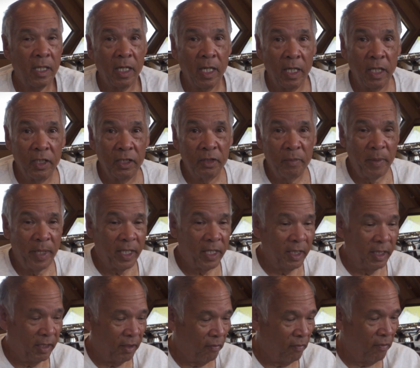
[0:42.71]
Colors
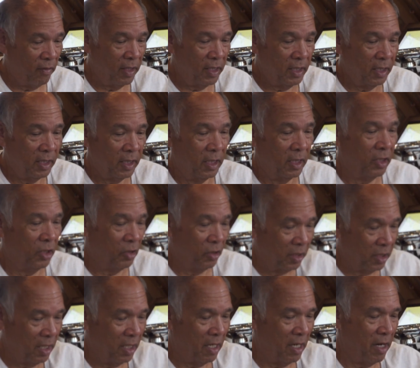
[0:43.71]
make a difference,
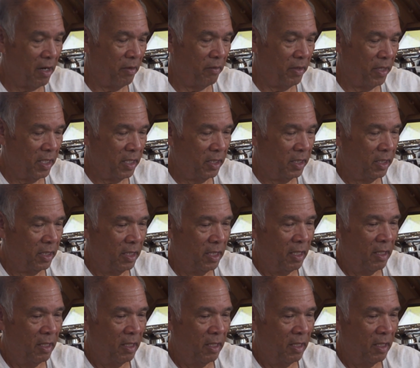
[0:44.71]
certain areas.